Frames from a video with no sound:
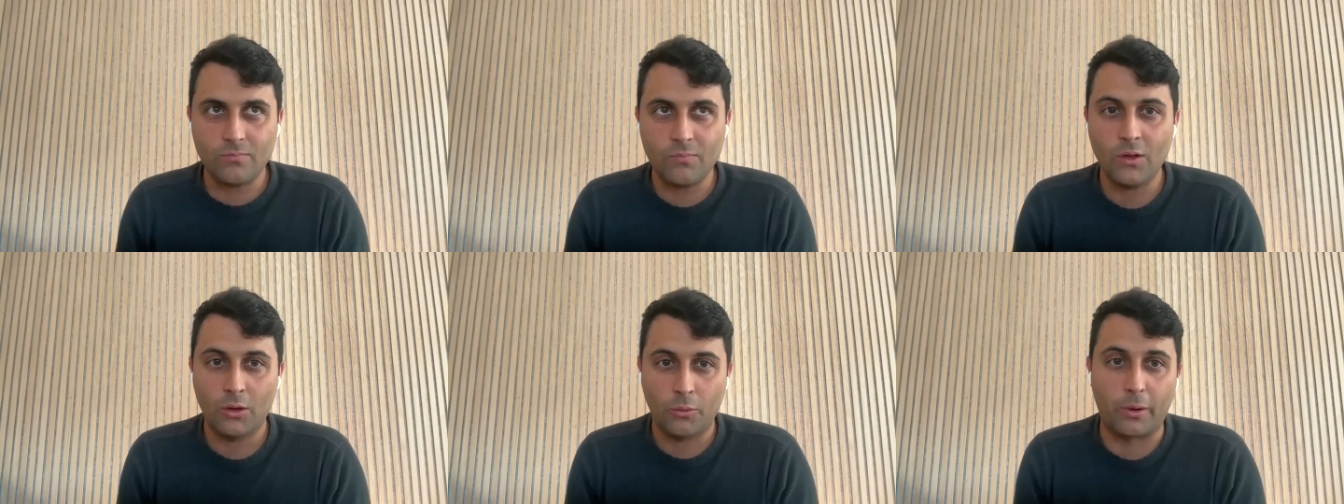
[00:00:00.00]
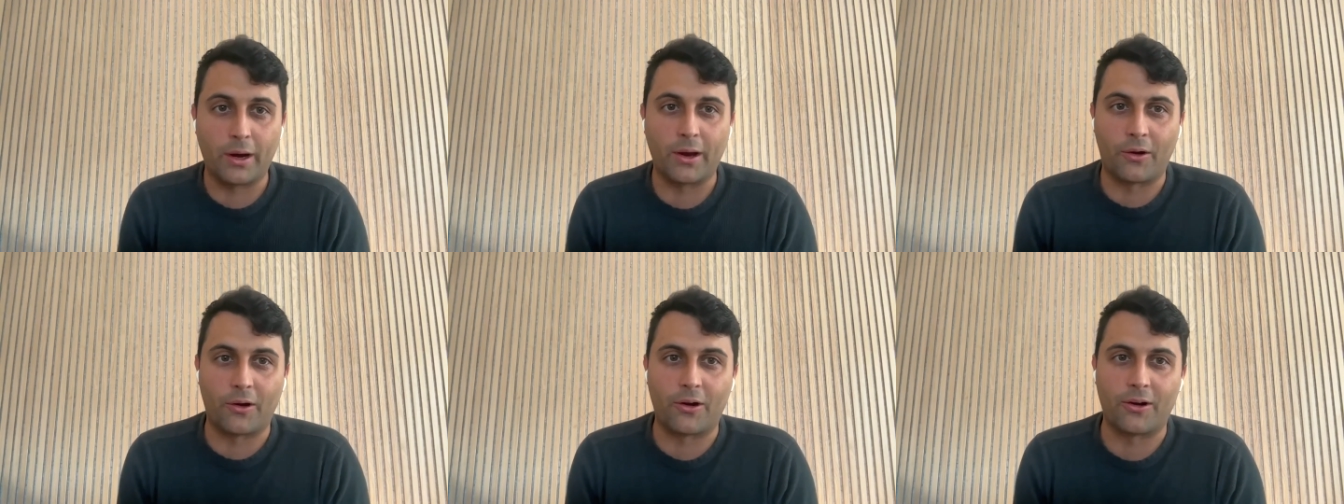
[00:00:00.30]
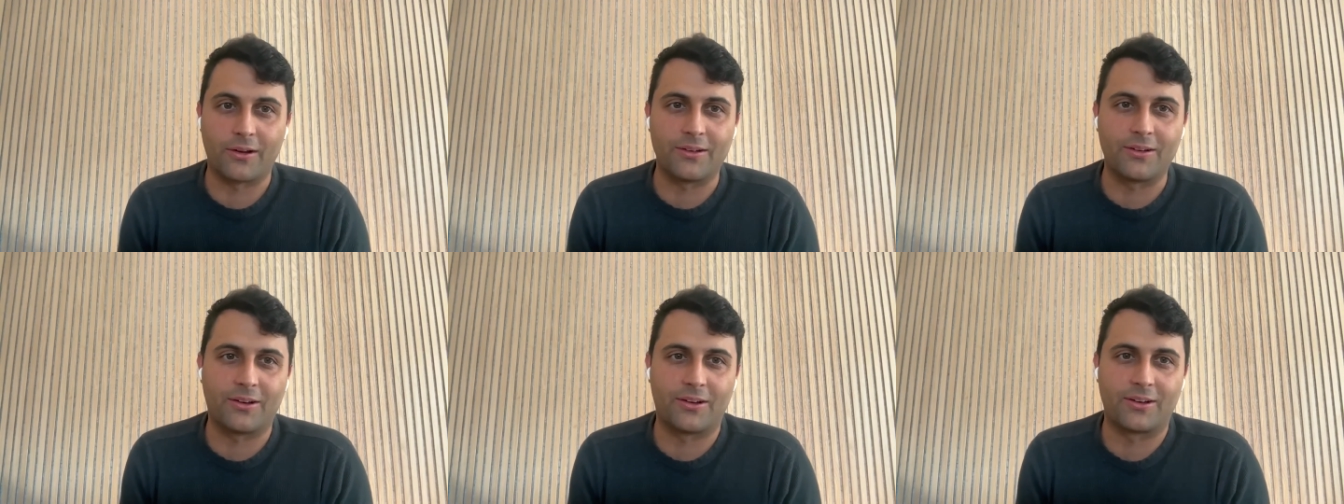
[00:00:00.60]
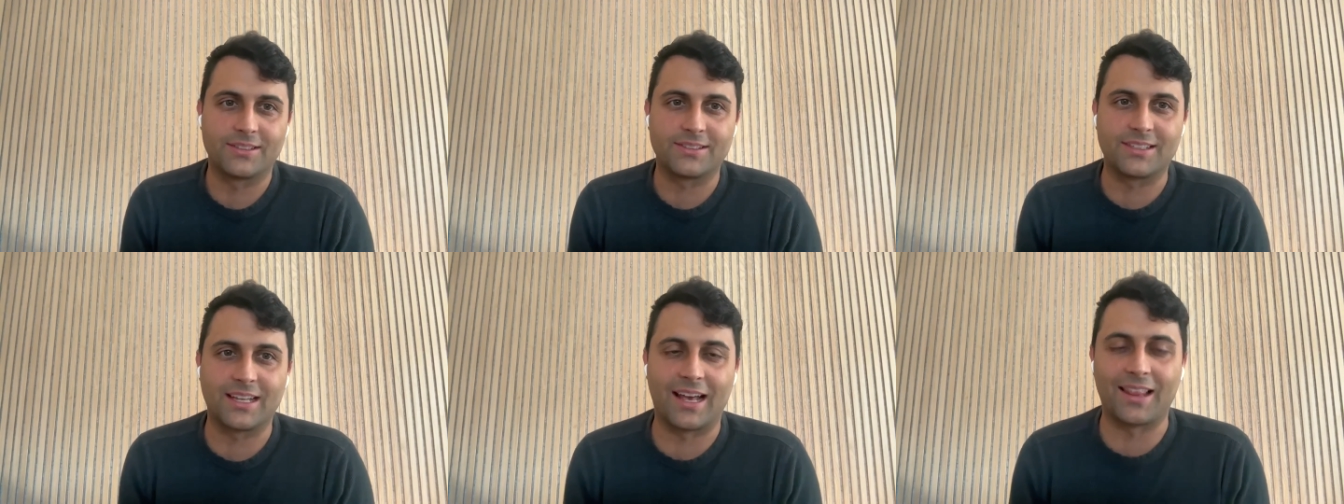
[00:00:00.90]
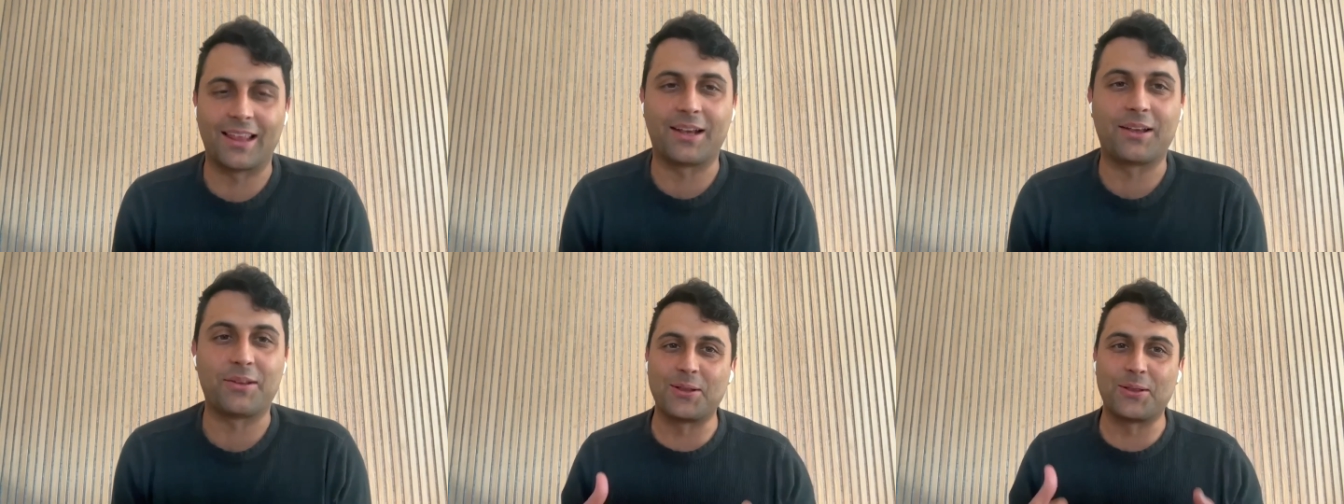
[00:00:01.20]
quite hard. Honestly, I
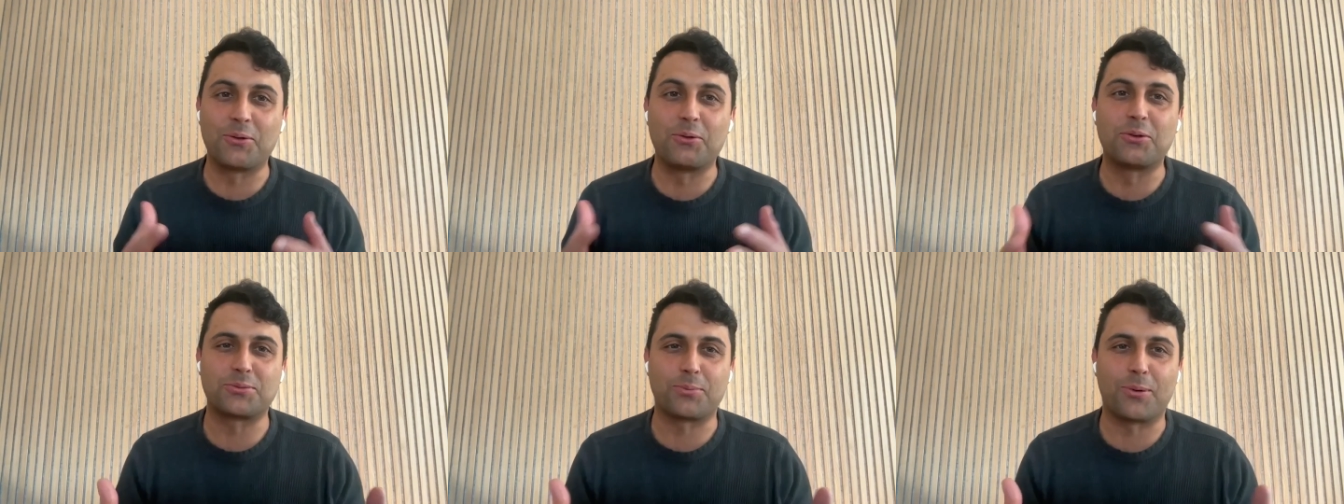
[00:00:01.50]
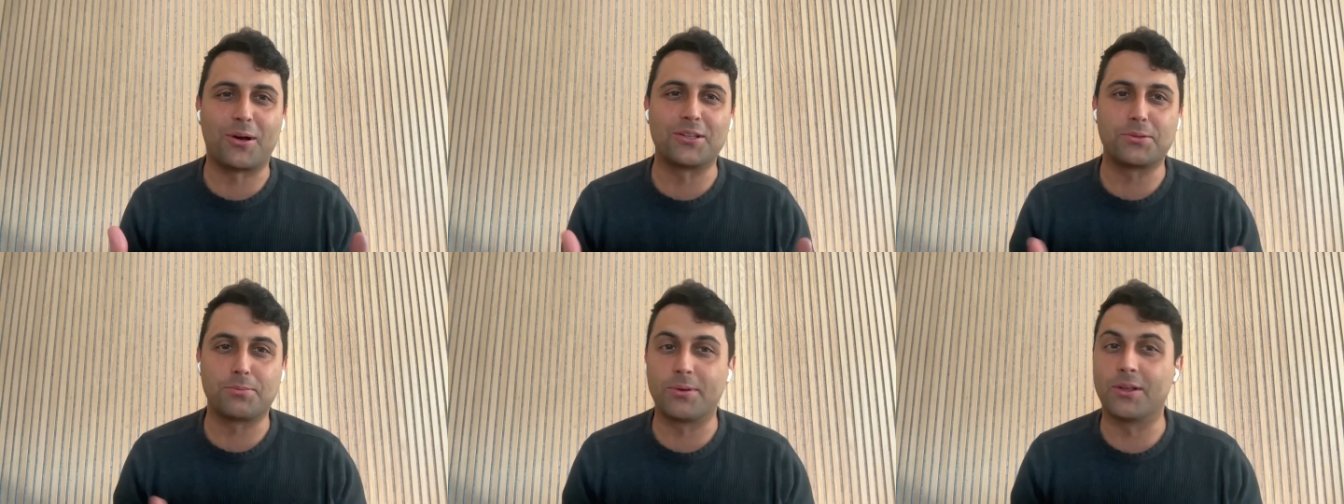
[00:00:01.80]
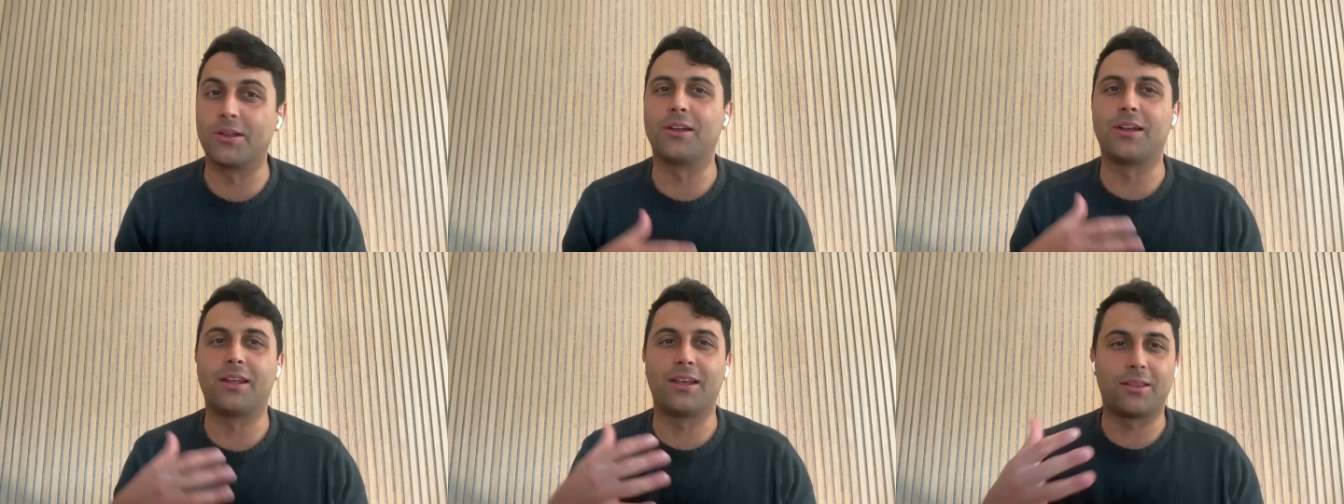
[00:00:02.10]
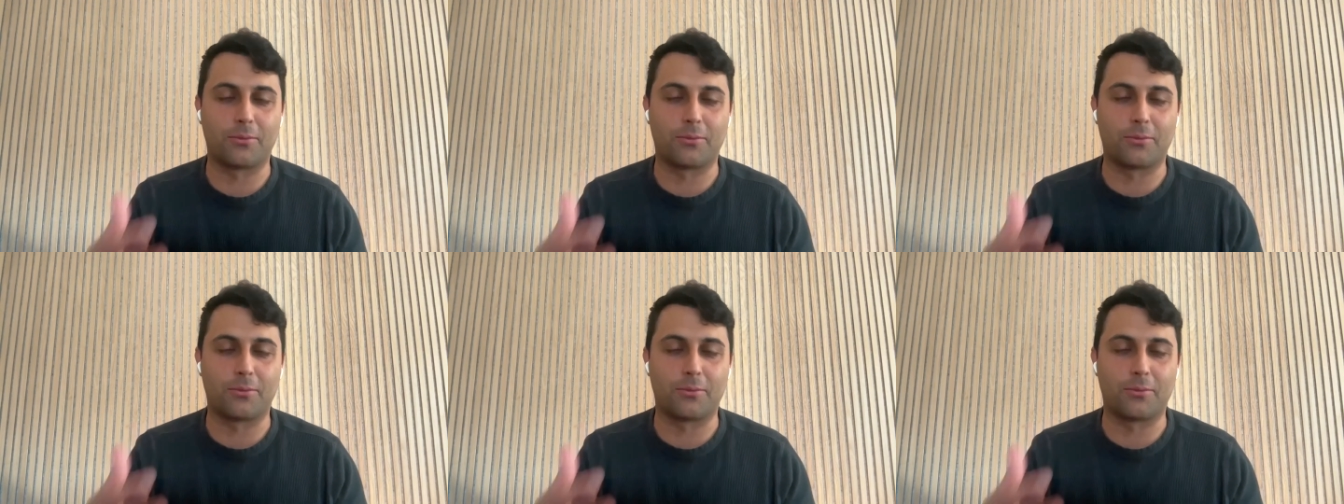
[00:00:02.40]
like the responsibility,